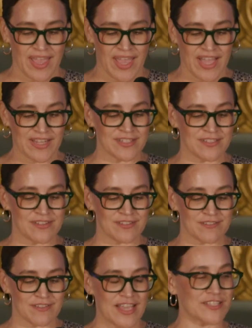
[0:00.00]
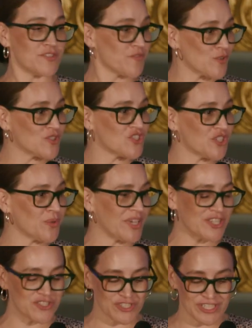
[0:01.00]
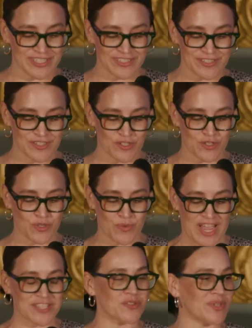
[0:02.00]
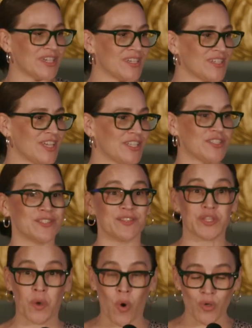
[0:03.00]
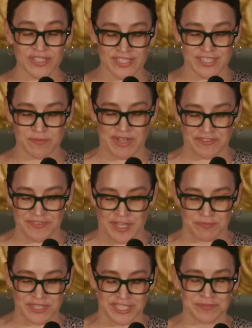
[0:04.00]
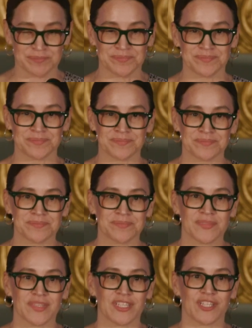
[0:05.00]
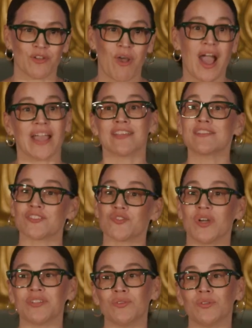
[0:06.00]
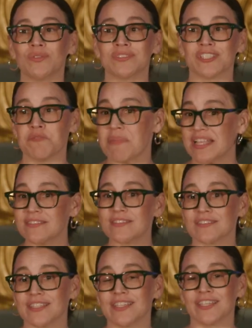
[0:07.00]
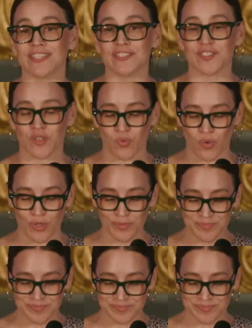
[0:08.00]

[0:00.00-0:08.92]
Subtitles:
And as a first generation graduate and the oldest in my family, you know, I struggled immensely in school.